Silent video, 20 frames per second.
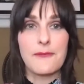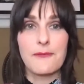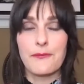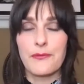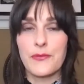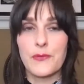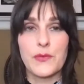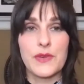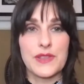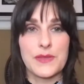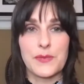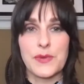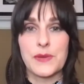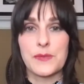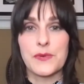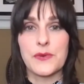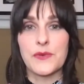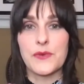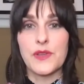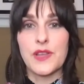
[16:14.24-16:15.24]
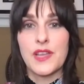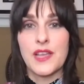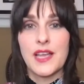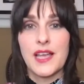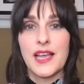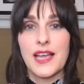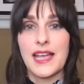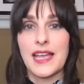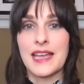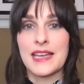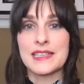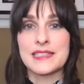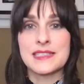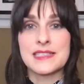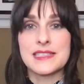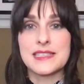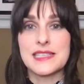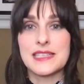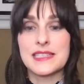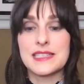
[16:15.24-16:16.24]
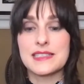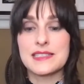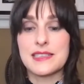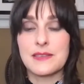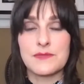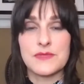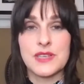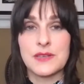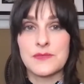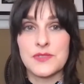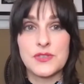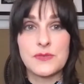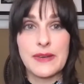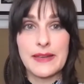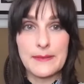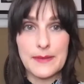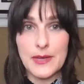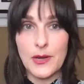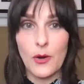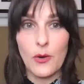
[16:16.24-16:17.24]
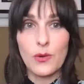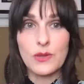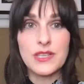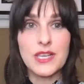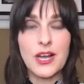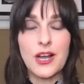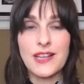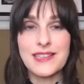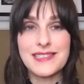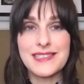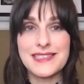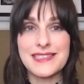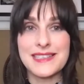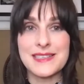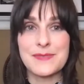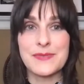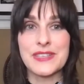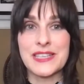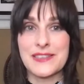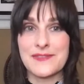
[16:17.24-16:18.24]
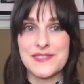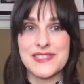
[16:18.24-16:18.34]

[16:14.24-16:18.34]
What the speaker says: with people. And sometimes you might be holding on to these beliefs,